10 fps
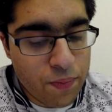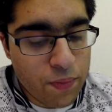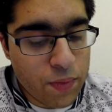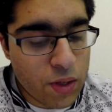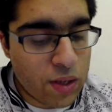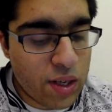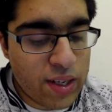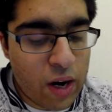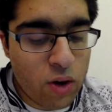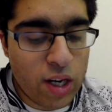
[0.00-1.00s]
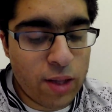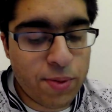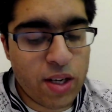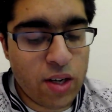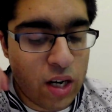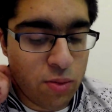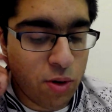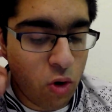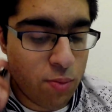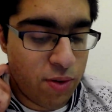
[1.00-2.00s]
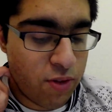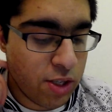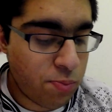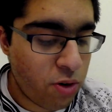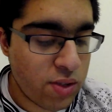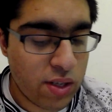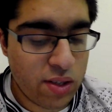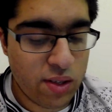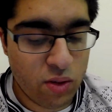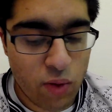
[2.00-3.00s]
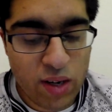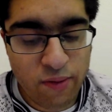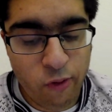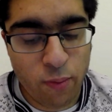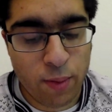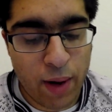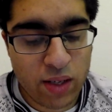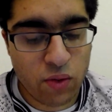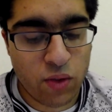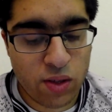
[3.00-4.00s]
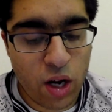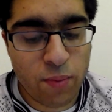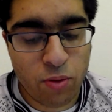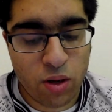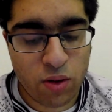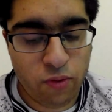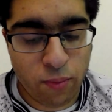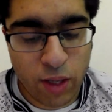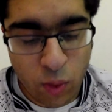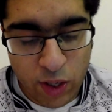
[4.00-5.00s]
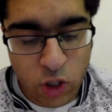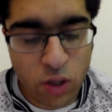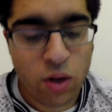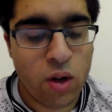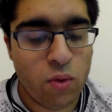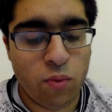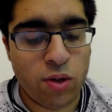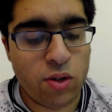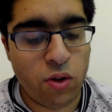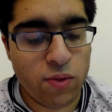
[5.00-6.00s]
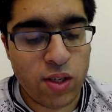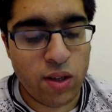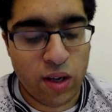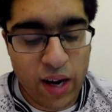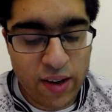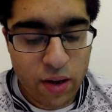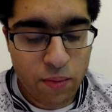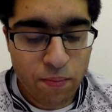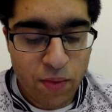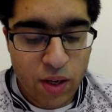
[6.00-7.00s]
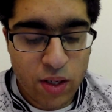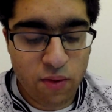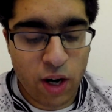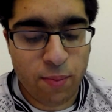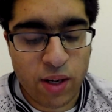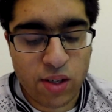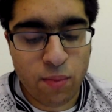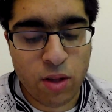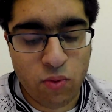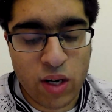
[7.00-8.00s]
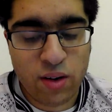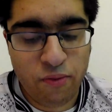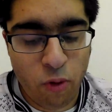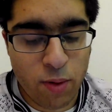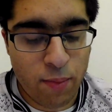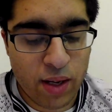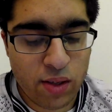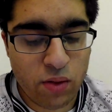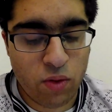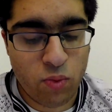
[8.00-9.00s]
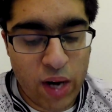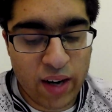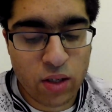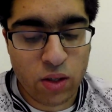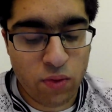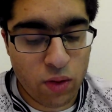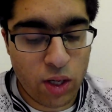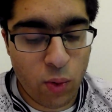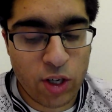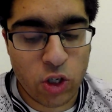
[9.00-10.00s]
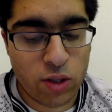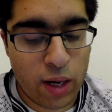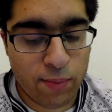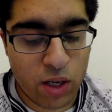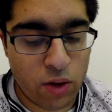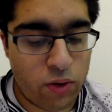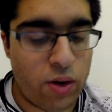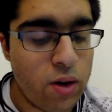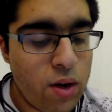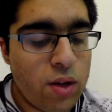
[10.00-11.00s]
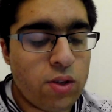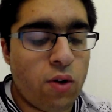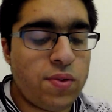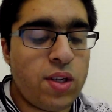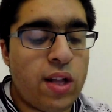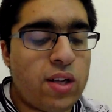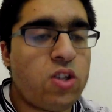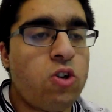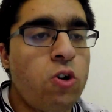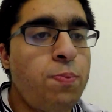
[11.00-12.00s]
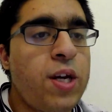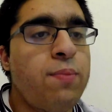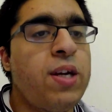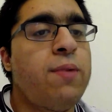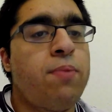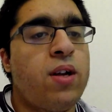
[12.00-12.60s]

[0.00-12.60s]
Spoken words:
it said calculate the percent atom economy for this process. It's the relative formula mass of desired product from the equation, which is obviously the lead, divided by sum of the relative formula masses of the reactants from the equation times 100. So obviously that's 2PbO